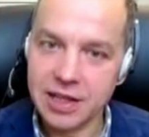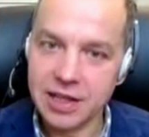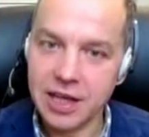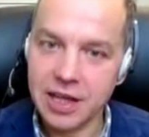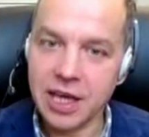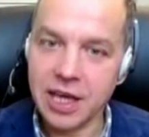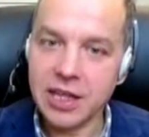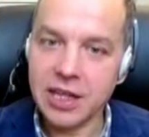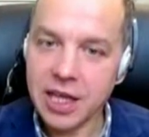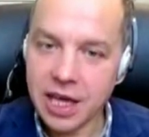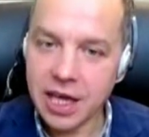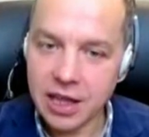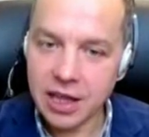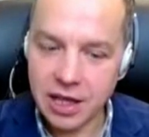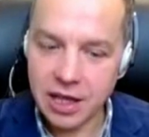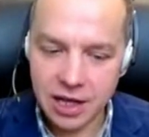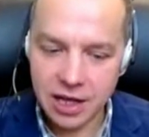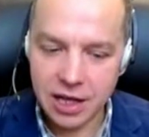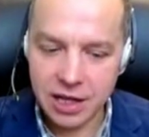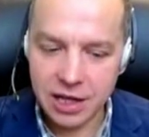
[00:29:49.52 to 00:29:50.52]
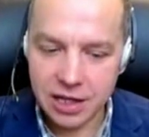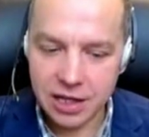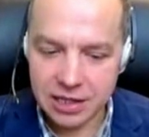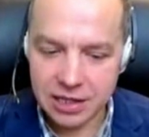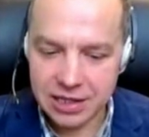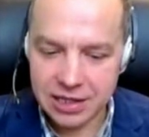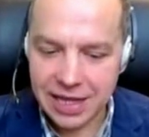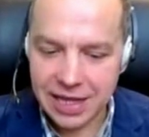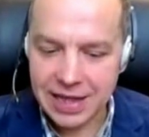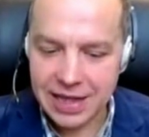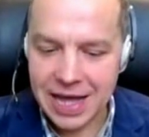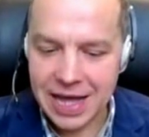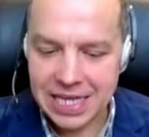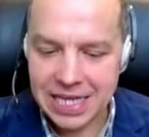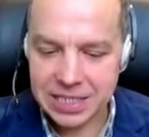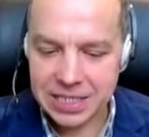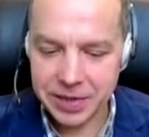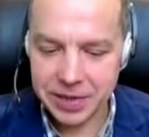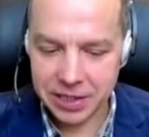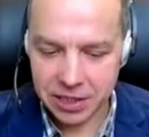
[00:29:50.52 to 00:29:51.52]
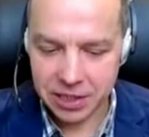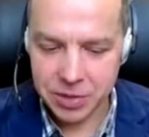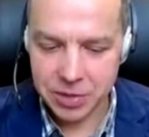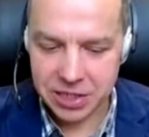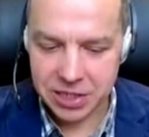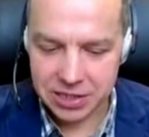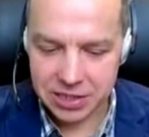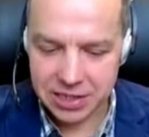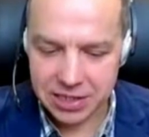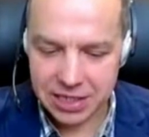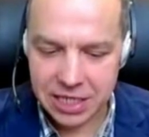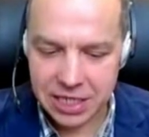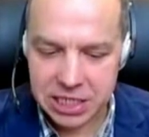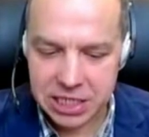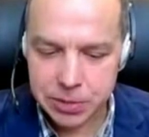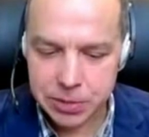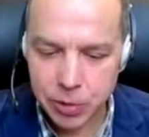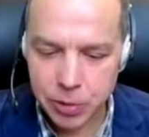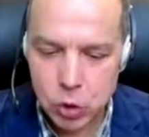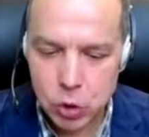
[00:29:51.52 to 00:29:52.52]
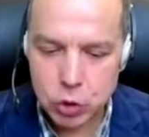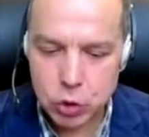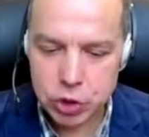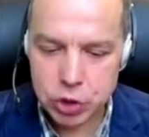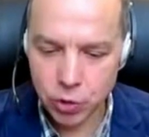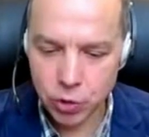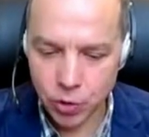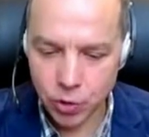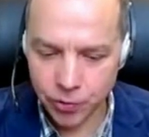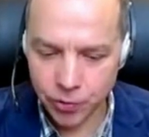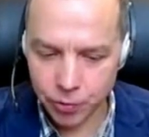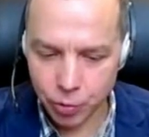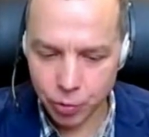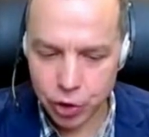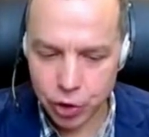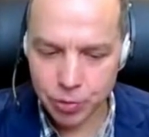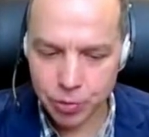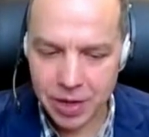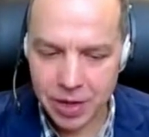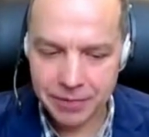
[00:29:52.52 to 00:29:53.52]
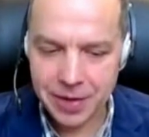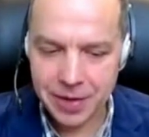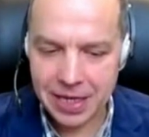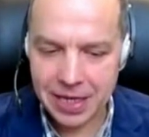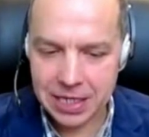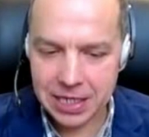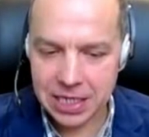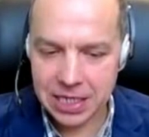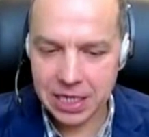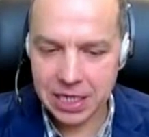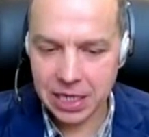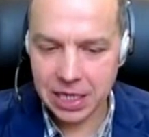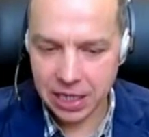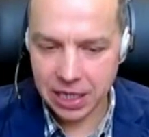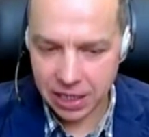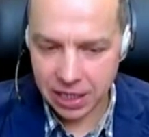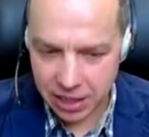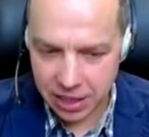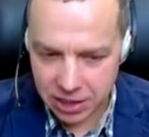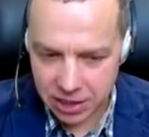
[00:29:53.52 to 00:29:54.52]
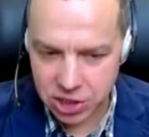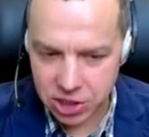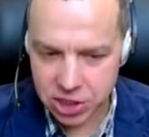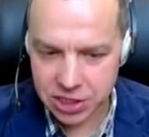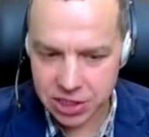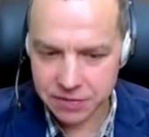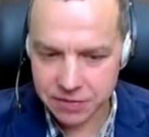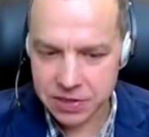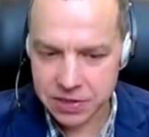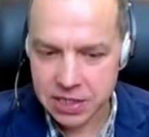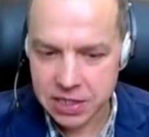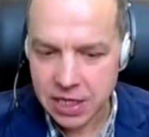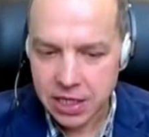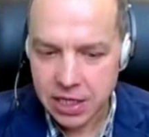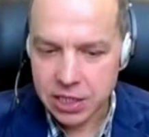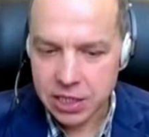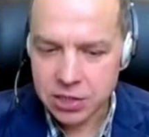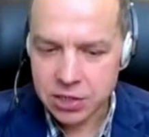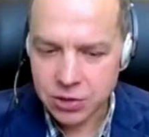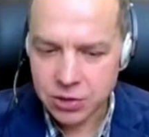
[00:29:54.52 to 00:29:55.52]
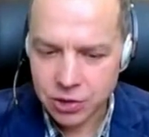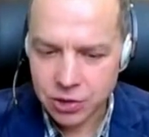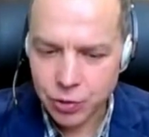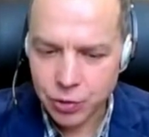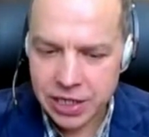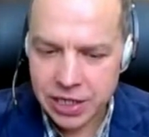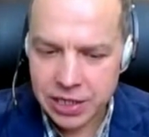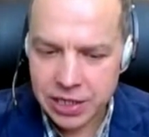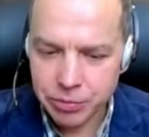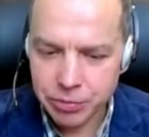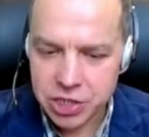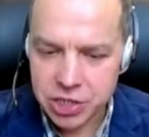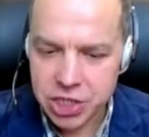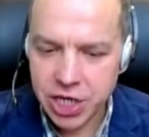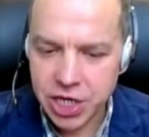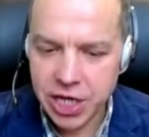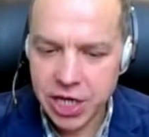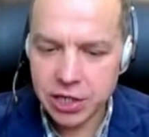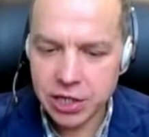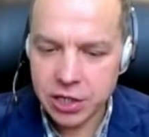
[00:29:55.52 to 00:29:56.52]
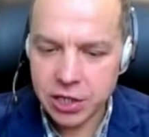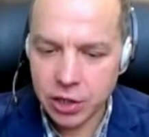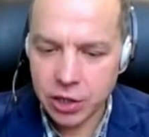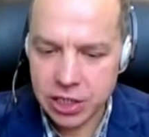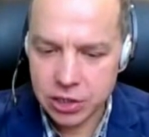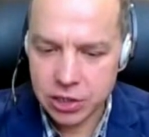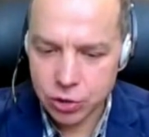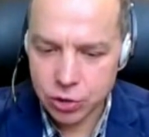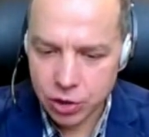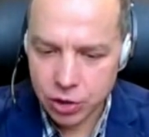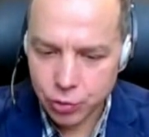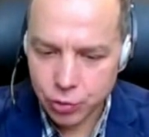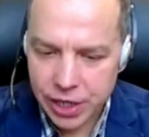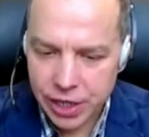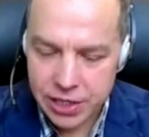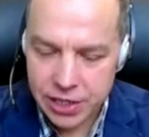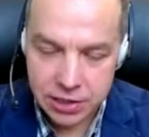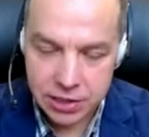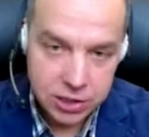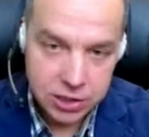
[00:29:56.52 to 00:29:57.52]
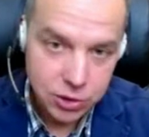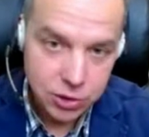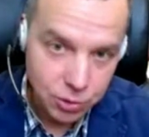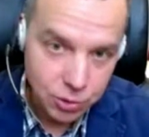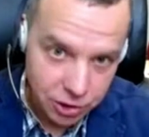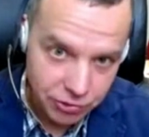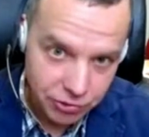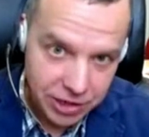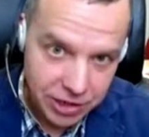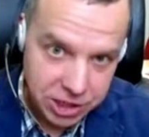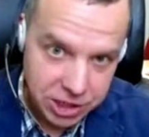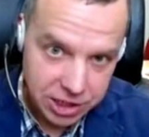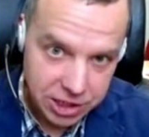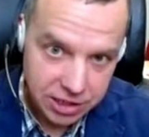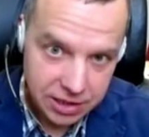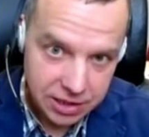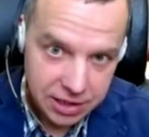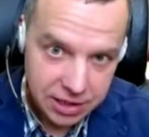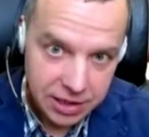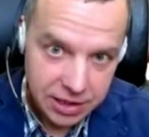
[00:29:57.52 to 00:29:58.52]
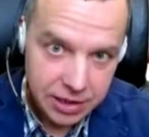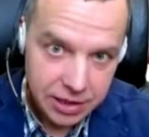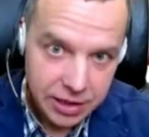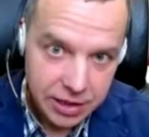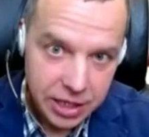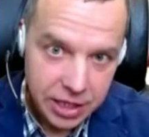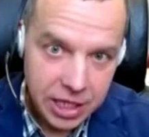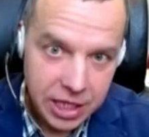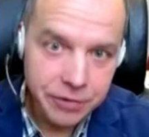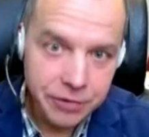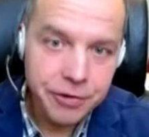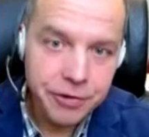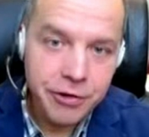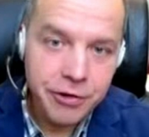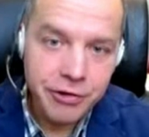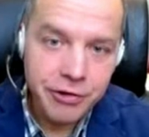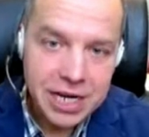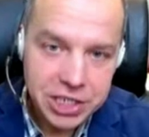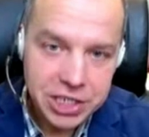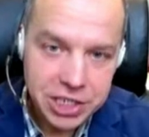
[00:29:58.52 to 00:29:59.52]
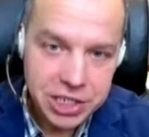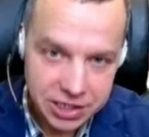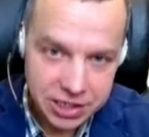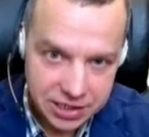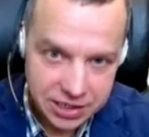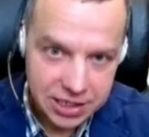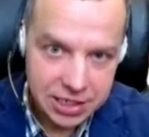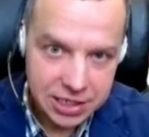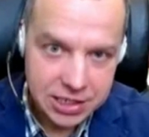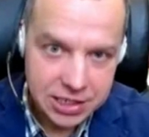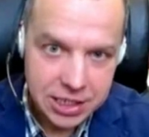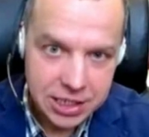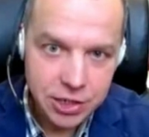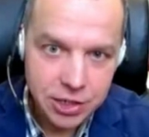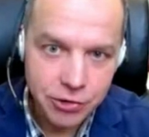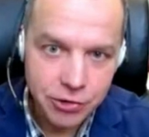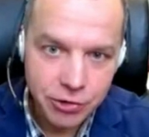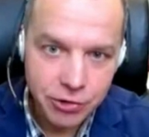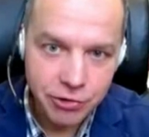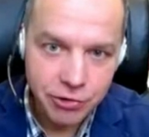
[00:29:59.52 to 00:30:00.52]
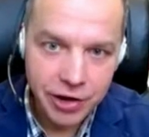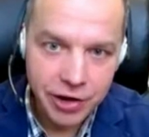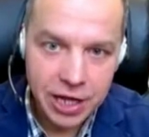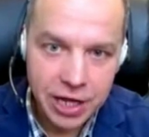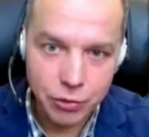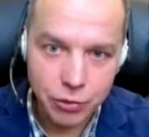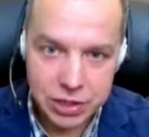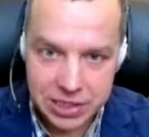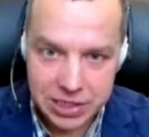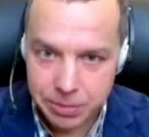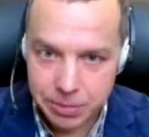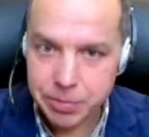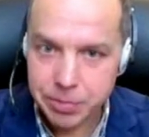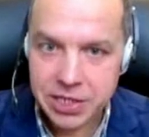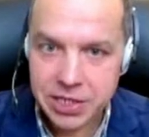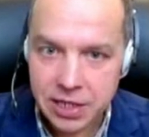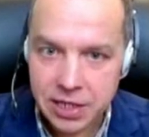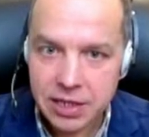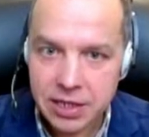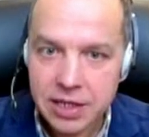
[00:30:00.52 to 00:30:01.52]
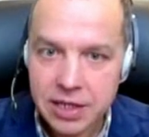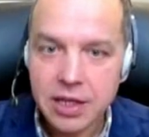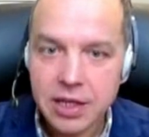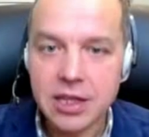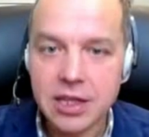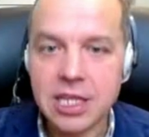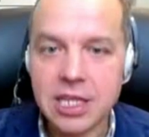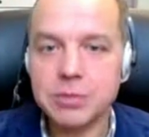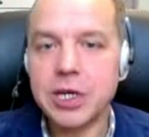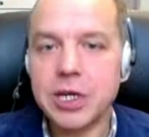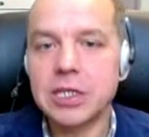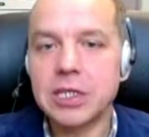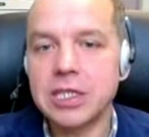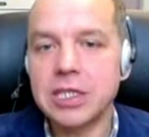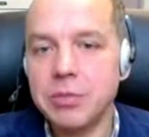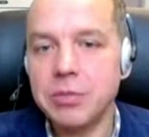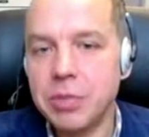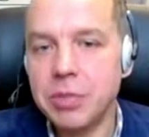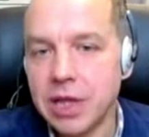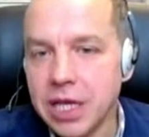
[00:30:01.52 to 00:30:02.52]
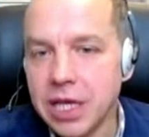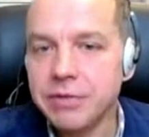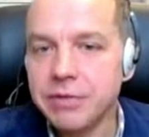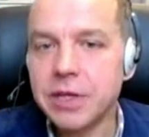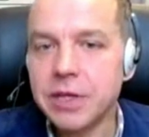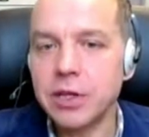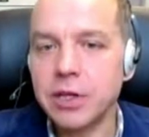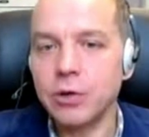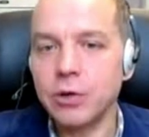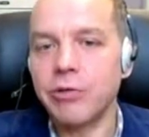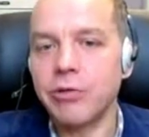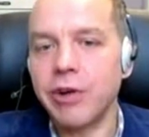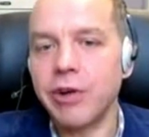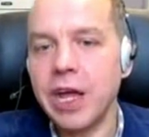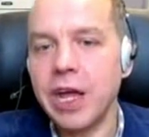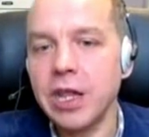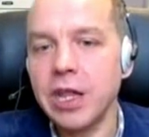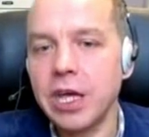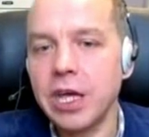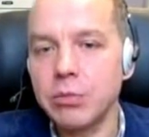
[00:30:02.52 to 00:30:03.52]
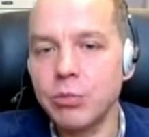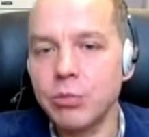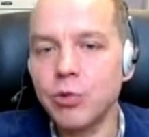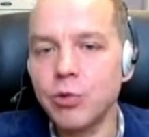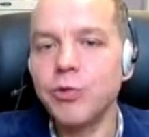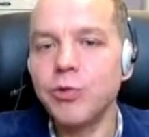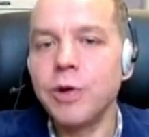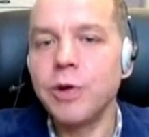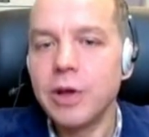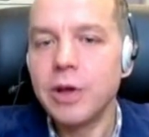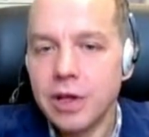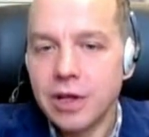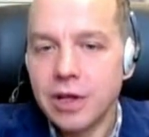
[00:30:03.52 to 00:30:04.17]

And again, uh, that aspect, it means that explosion of bottom up initiatives is not quite appreciated, is not quite understood in Russia. If Russians consider Ukraine with sympathy, that's because they believe that Ukraine can move